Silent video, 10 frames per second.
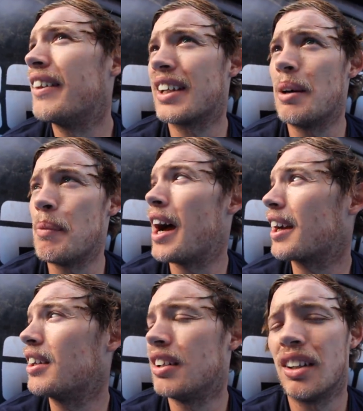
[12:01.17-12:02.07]
then come
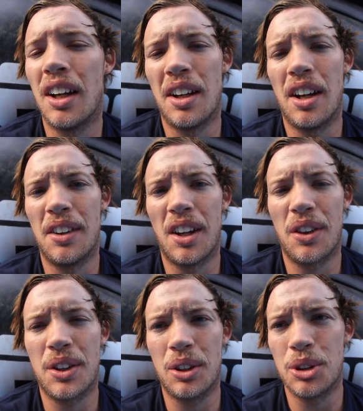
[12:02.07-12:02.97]
back and, and, and I
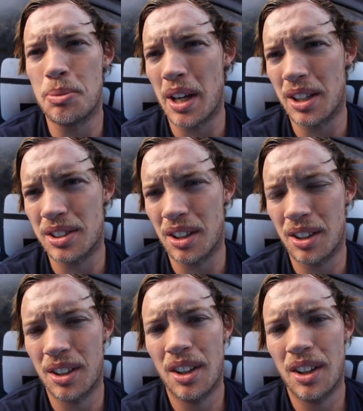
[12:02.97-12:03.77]
think I'll do better. So